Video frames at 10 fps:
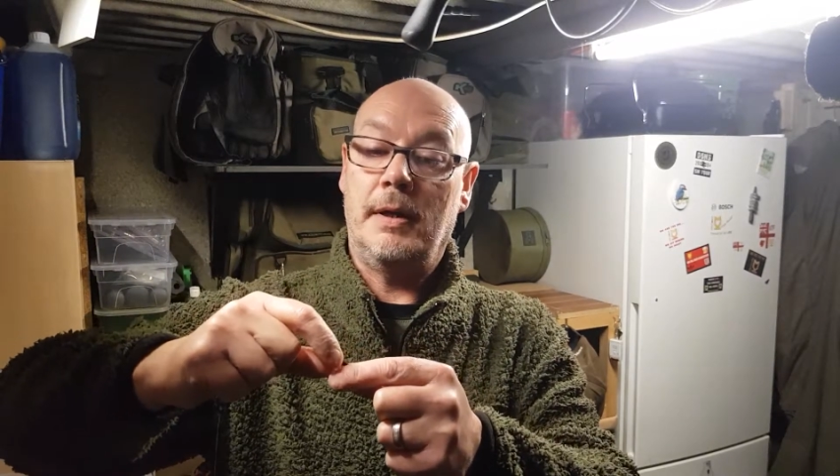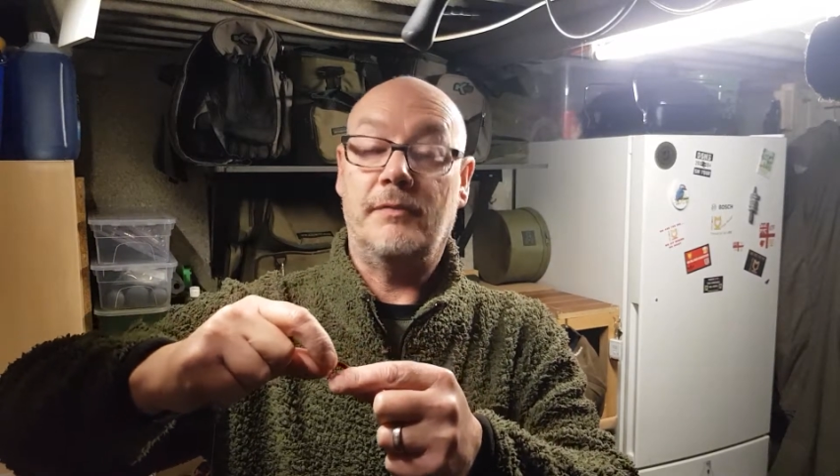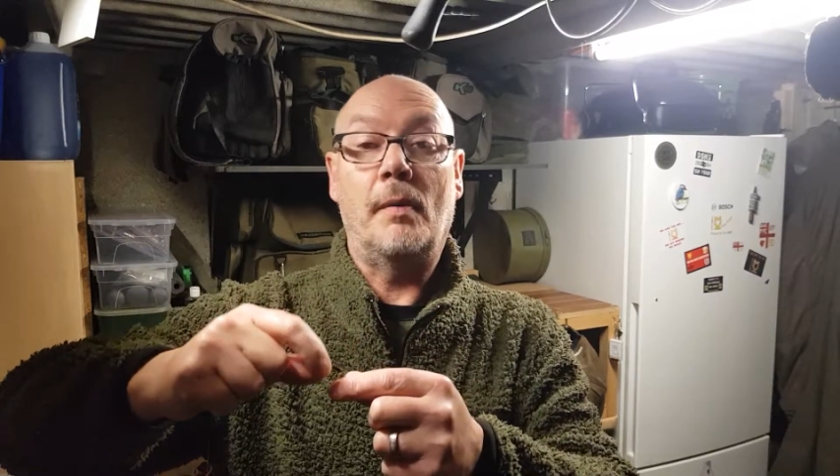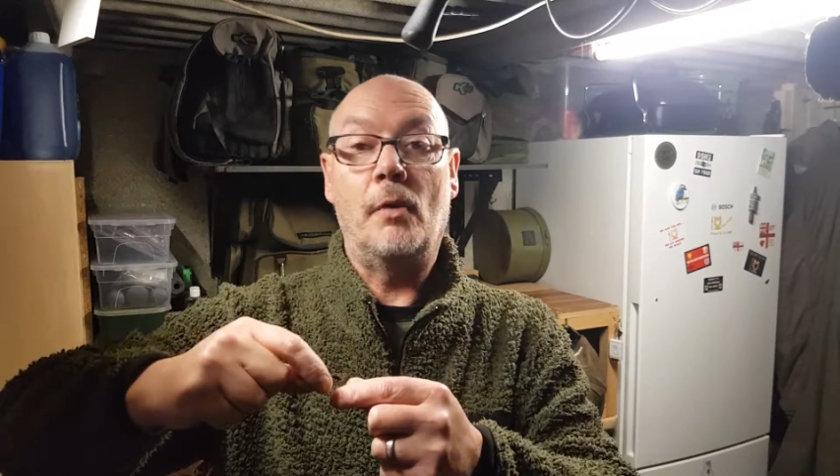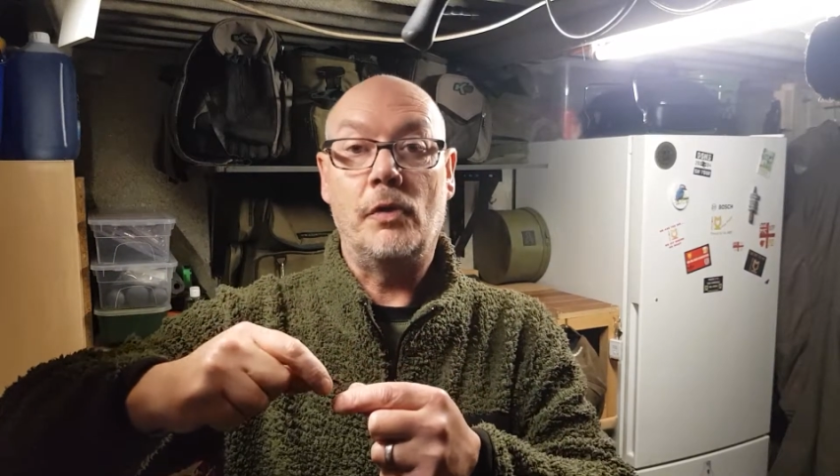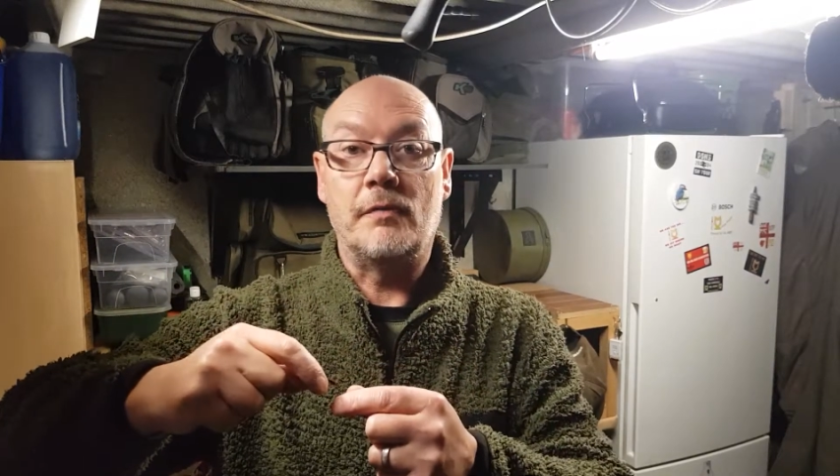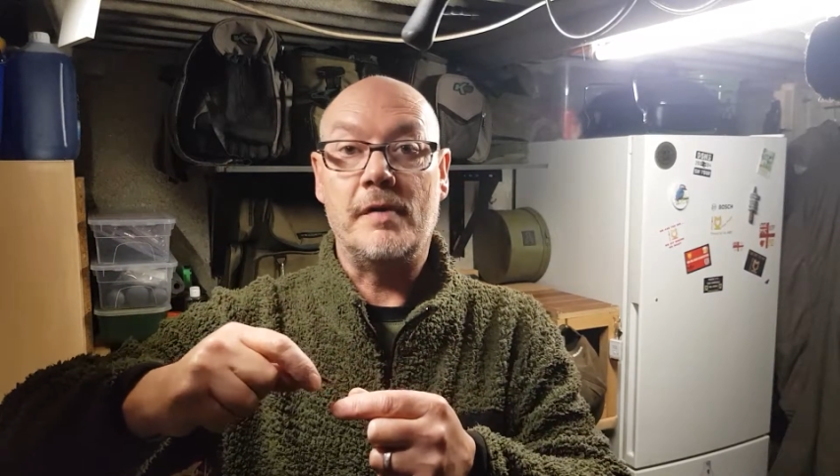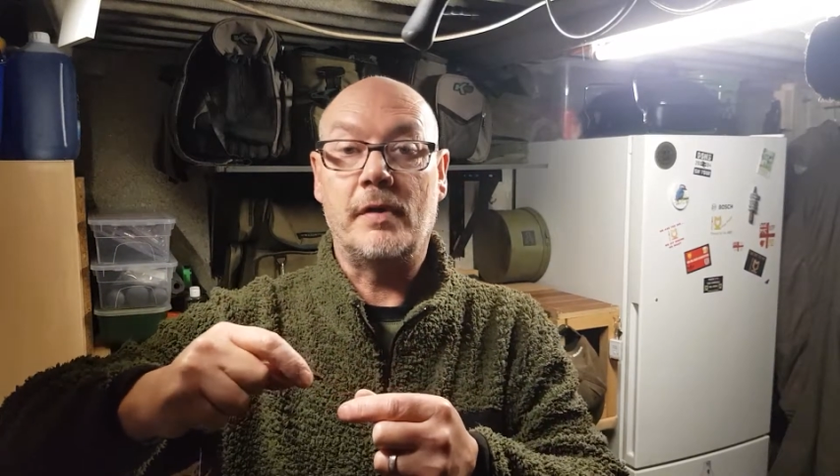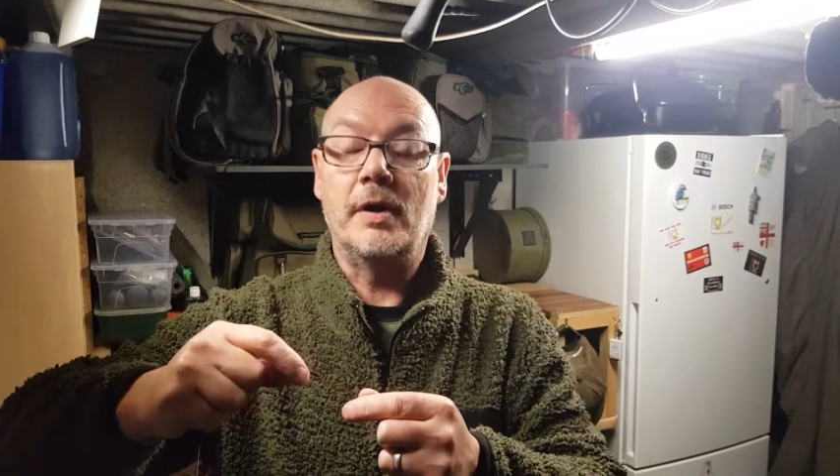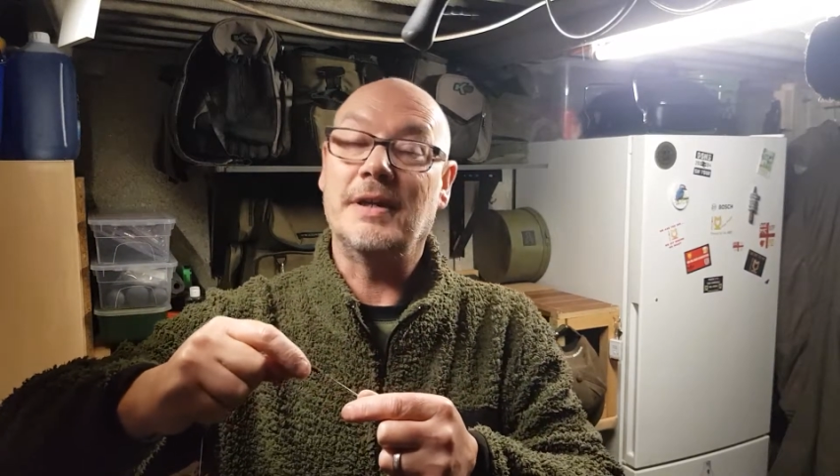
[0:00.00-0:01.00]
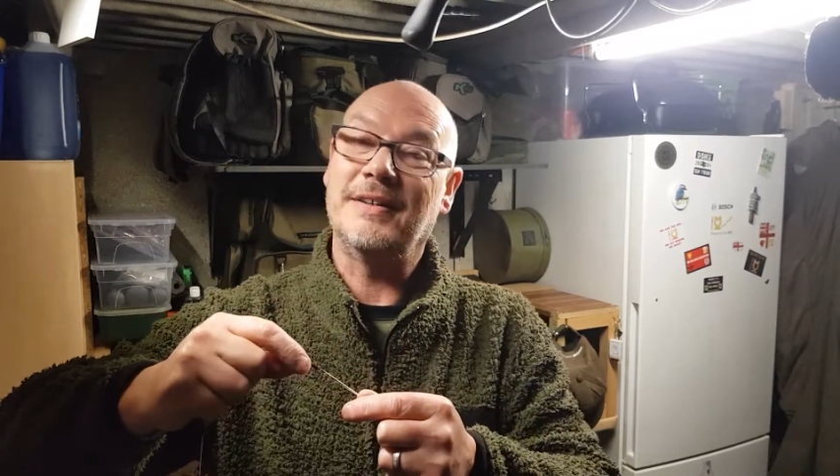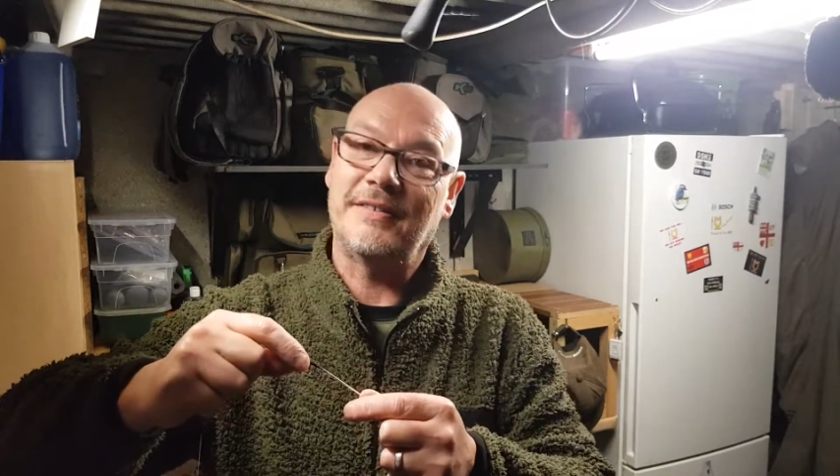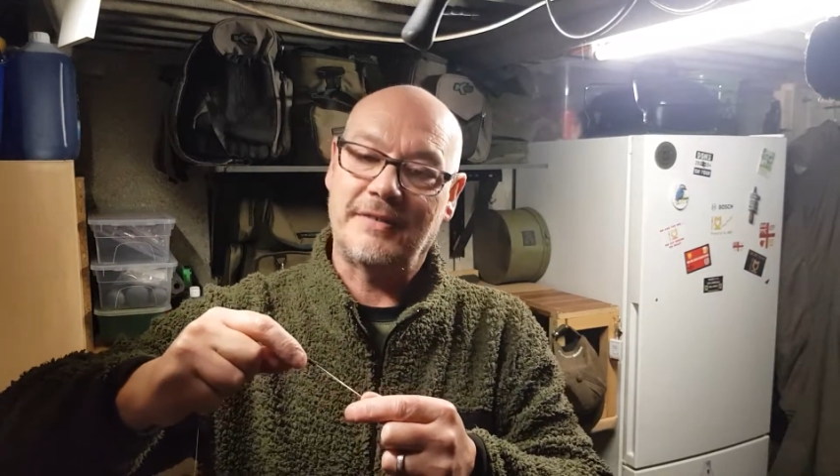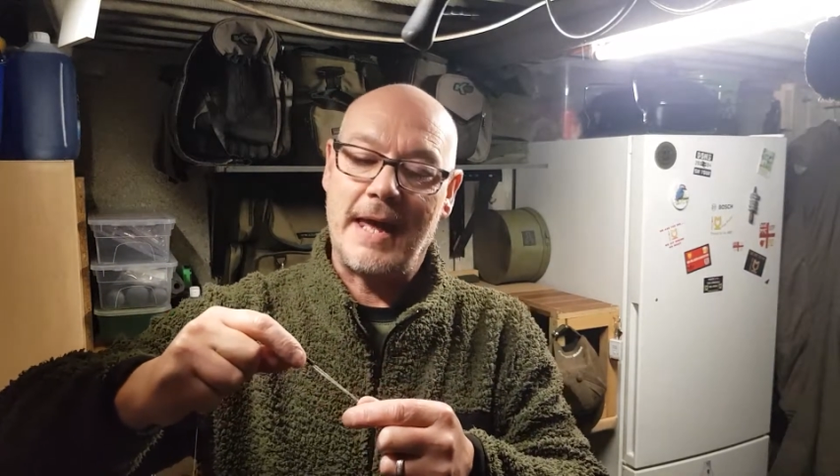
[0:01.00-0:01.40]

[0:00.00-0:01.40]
on the river and it's